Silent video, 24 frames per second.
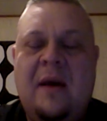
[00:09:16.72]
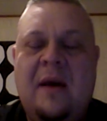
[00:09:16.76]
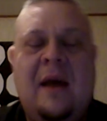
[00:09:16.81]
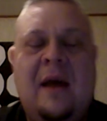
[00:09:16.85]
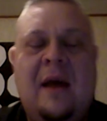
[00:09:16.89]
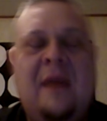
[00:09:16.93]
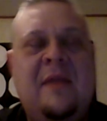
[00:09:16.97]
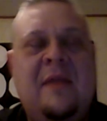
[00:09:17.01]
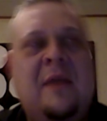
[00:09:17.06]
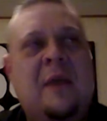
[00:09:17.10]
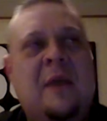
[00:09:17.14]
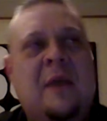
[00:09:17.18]

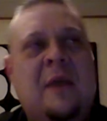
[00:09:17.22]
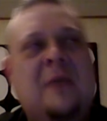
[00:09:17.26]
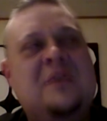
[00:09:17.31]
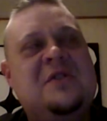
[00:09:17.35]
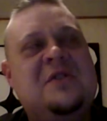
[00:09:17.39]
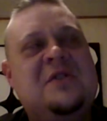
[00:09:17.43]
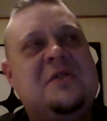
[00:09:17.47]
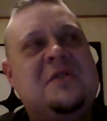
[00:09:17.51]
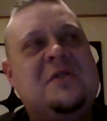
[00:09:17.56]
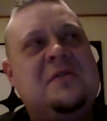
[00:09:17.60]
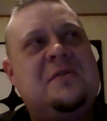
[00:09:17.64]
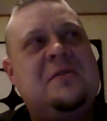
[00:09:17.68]
and then we
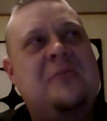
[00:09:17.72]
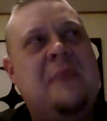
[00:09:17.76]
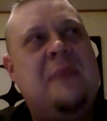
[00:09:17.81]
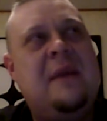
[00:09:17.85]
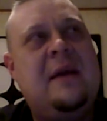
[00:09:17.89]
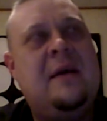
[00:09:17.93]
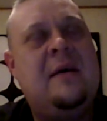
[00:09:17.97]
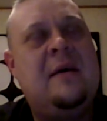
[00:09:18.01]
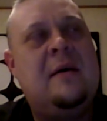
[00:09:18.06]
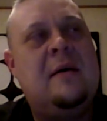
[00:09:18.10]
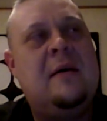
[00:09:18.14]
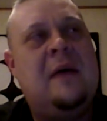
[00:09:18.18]
just
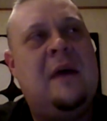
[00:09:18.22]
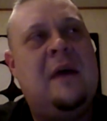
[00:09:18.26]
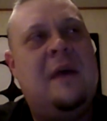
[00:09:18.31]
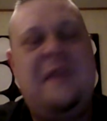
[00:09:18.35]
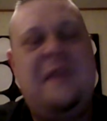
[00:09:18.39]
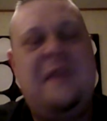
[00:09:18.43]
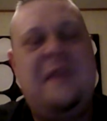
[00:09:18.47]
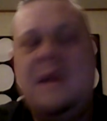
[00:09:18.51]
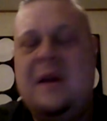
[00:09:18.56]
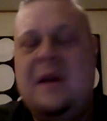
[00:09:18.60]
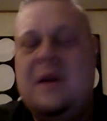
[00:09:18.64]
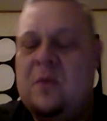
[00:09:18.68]
made a i
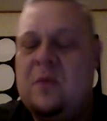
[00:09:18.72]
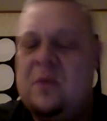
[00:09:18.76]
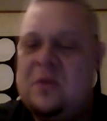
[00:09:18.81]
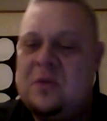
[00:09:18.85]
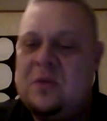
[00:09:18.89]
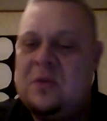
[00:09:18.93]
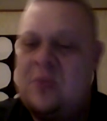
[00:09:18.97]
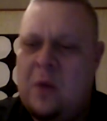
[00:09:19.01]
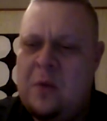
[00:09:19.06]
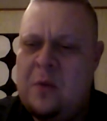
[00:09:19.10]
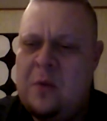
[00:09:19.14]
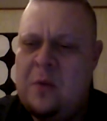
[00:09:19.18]
think it was
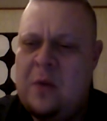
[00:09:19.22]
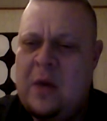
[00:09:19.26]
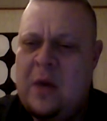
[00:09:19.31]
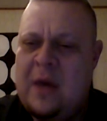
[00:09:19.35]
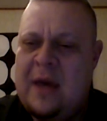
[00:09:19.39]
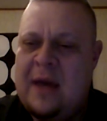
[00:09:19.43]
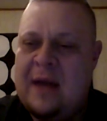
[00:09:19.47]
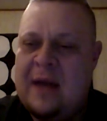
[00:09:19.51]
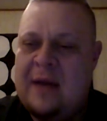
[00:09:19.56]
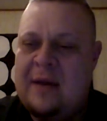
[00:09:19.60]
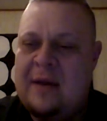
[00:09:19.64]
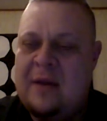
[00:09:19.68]
one
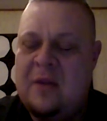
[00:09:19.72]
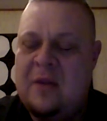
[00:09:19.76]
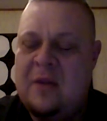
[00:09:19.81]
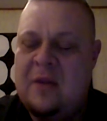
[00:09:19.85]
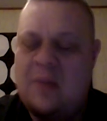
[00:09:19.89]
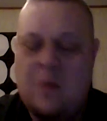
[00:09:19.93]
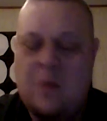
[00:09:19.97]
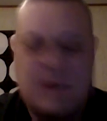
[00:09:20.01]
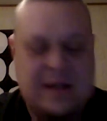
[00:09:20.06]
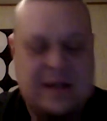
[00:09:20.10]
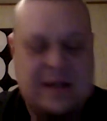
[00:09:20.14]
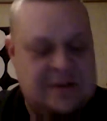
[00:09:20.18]
weekend in the
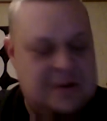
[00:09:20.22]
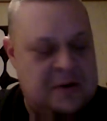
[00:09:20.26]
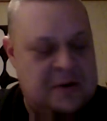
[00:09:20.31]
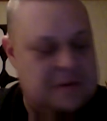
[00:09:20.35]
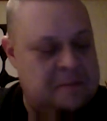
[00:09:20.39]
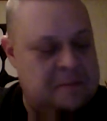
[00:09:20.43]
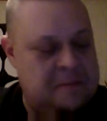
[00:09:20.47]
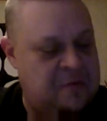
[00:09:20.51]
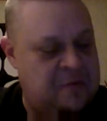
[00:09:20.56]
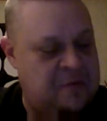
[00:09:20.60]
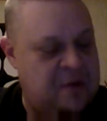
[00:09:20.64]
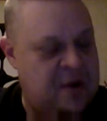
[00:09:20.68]
winter
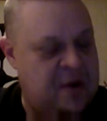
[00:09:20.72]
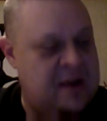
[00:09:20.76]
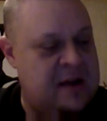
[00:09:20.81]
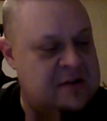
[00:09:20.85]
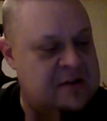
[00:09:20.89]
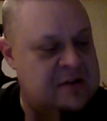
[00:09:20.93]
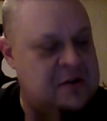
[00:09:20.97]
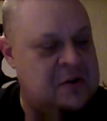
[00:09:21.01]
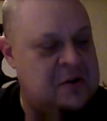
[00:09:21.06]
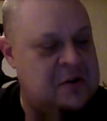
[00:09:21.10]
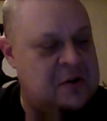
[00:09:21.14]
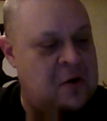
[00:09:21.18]
three
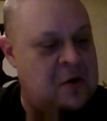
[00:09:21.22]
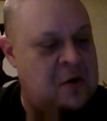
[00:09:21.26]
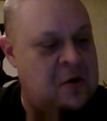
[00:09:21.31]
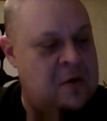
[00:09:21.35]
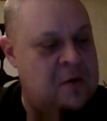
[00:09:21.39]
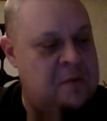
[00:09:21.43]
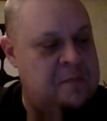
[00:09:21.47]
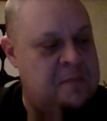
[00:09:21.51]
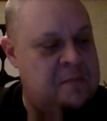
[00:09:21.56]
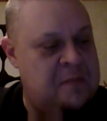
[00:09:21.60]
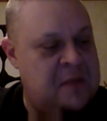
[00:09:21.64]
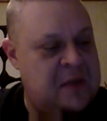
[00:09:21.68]
years ago
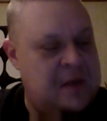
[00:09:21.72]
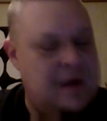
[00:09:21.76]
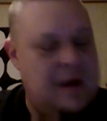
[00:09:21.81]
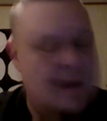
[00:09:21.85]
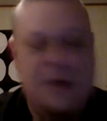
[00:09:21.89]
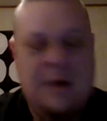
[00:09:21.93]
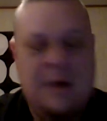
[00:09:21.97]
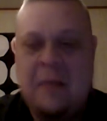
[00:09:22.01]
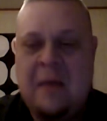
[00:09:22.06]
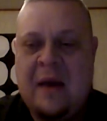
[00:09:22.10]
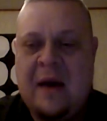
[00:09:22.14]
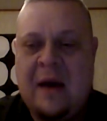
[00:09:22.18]

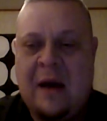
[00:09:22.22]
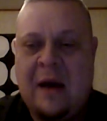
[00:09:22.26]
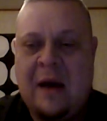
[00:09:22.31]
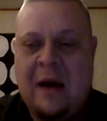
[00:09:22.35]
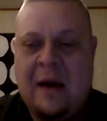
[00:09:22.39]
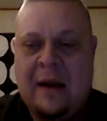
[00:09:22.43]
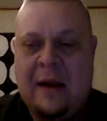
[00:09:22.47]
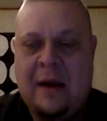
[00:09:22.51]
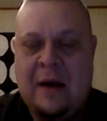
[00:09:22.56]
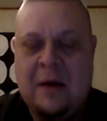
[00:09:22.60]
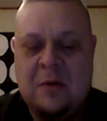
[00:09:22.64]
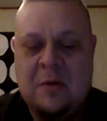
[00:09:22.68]

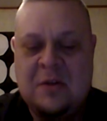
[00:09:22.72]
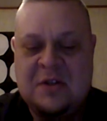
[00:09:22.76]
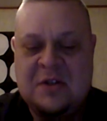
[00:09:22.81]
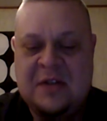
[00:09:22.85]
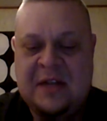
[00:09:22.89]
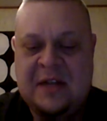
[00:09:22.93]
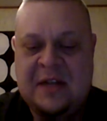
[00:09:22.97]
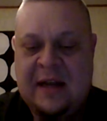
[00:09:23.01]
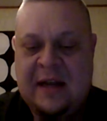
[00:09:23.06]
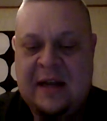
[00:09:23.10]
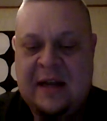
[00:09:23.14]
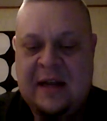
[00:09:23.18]
Mikael and I were
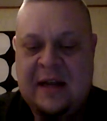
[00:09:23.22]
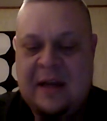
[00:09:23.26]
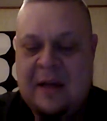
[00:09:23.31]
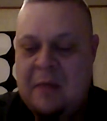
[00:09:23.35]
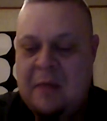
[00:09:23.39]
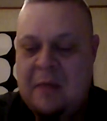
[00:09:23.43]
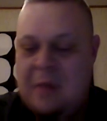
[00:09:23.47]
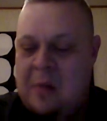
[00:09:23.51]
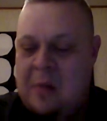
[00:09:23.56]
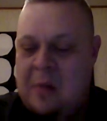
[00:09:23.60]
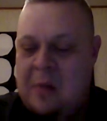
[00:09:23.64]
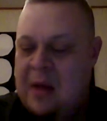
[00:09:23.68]
sitting at
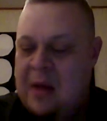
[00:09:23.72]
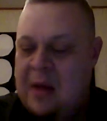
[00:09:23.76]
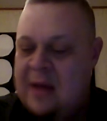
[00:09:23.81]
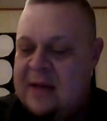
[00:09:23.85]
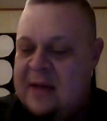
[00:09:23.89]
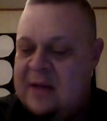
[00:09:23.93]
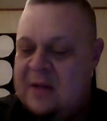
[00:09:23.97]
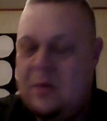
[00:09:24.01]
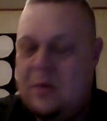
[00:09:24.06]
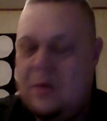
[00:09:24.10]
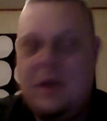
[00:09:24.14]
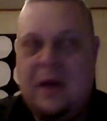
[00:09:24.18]
my place
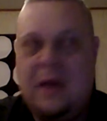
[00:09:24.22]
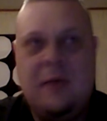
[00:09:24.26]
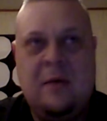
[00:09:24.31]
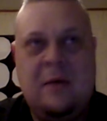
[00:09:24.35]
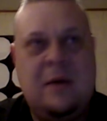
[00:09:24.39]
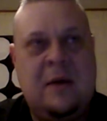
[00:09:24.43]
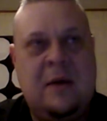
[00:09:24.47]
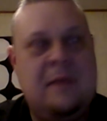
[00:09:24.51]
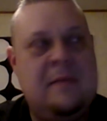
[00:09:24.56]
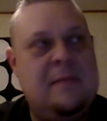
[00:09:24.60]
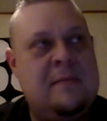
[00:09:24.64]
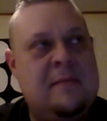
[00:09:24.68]
and we,
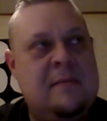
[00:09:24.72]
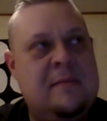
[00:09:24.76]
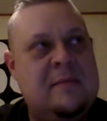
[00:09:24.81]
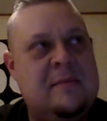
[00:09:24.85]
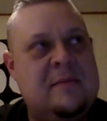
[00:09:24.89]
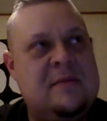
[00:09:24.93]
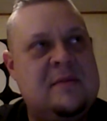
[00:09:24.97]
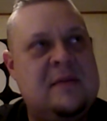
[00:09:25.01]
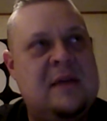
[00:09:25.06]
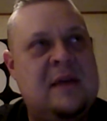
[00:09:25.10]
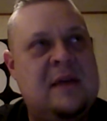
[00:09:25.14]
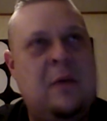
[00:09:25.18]
we
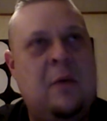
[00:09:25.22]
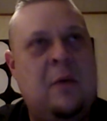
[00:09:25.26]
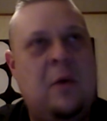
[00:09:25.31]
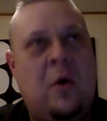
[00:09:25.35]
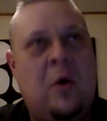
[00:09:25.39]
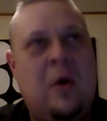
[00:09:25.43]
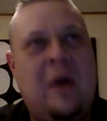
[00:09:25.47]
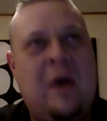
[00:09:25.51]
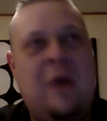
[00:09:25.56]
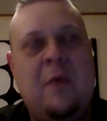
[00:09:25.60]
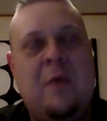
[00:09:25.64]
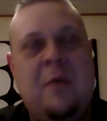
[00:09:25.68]
said,
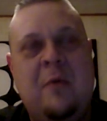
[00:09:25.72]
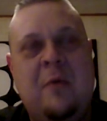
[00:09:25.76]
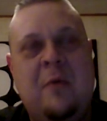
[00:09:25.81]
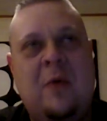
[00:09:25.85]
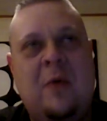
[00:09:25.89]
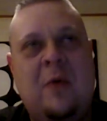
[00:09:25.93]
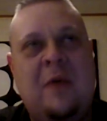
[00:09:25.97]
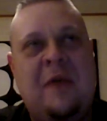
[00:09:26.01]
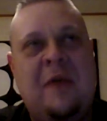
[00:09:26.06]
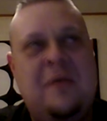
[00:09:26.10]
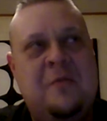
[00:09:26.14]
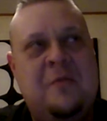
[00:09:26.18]
okay, we,
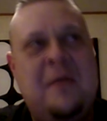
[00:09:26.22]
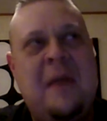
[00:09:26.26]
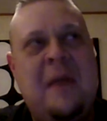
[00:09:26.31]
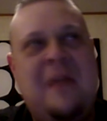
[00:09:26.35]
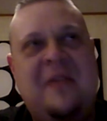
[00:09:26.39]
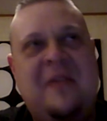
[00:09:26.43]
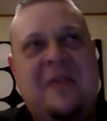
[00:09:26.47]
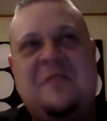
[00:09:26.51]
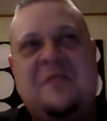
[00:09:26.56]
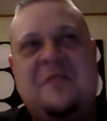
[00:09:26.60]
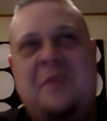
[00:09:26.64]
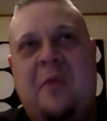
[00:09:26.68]
we have to
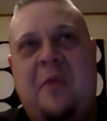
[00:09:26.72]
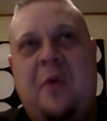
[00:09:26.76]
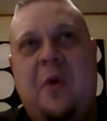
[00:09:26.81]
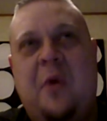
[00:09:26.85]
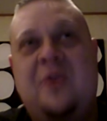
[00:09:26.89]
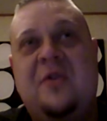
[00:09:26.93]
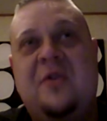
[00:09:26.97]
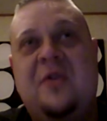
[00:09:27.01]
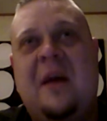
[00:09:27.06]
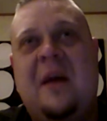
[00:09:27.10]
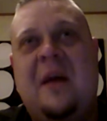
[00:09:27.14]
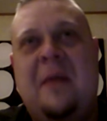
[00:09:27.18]
make this
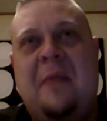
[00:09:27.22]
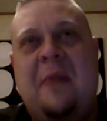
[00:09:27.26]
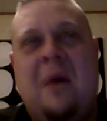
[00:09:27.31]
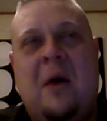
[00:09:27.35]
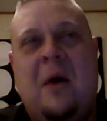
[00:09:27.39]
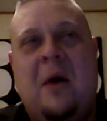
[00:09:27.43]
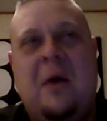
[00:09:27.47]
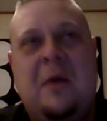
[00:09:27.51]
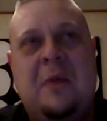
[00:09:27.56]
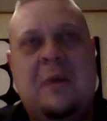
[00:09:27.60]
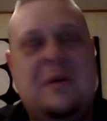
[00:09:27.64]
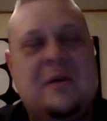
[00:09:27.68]
prototype now
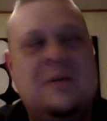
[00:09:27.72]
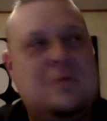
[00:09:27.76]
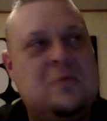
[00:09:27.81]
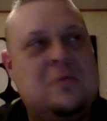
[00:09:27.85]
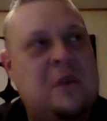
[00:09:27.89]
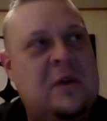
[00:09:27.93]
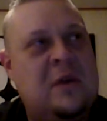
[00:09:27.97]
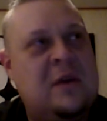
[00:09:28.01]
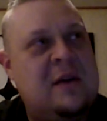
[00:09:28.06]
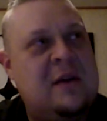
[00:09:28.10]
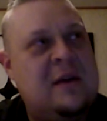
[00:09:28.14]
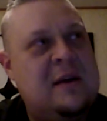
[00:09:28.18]
because
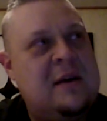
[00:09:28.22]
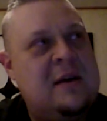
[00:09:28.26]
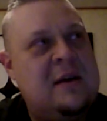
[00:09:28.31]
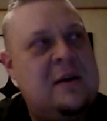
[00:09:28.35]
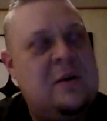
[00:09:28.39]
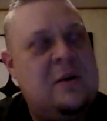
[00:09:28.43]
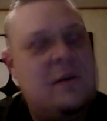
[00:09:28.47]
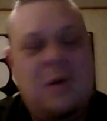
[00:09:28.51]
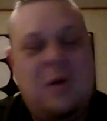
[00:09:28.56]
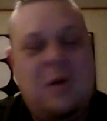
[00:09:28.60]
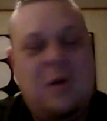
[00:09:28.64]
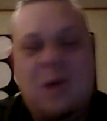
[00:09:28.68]
we're
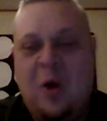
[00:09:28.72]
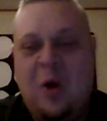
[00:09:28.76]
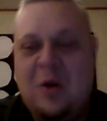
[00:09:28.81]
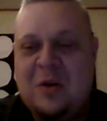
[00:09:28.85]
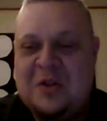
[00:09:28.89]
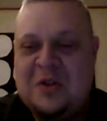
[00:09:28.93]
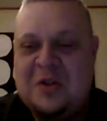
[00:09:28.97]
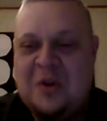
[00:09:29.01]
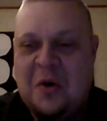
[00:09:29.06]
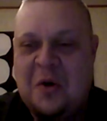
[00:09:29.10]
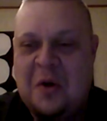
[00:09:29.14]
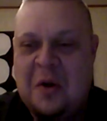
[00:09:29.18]
we're always
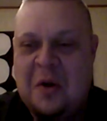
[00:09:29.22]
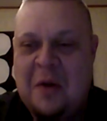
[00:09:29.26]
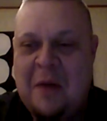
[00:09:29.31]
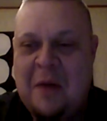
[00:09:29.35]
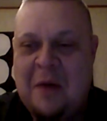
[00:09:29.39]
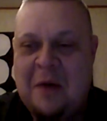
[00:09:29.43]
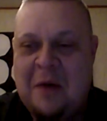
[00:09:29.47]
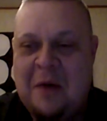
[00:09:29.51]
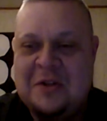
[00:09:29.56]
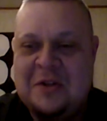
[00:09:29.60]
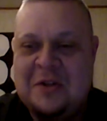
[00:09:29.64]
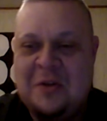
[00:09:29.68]
talking
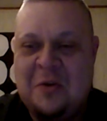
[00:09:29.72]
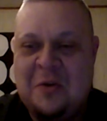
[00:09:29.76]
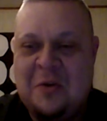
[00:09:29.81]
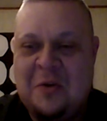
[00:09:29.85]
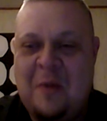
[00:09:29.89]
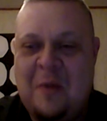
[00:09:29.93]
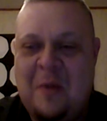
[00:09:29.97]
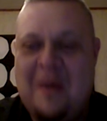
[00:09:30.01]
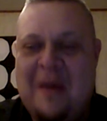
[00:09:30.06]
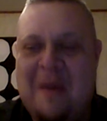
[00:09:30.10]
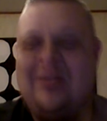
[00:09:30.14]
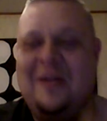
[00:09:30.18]
about it. So we
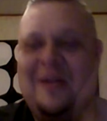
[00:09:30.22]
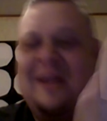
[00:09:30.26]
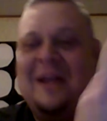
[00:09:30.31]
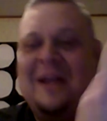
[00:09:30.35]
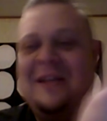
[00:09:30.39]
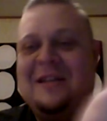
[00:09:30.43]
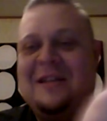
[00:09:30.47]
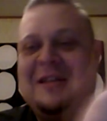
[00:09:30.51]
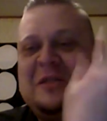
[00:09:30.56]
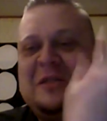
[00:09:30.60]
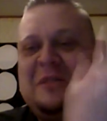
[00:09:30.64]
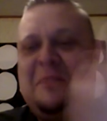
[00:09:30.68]
made the
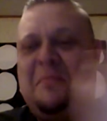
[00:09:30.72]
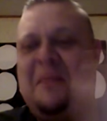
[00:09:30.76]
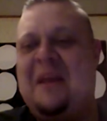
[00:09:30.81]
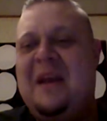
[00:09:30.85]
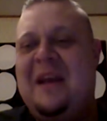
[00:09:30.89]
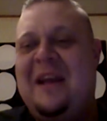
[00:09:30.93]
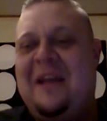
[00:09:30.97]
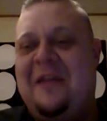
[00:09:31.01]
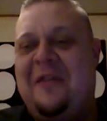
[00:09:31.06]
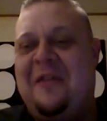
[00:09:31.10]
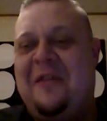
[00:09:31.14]
little spinning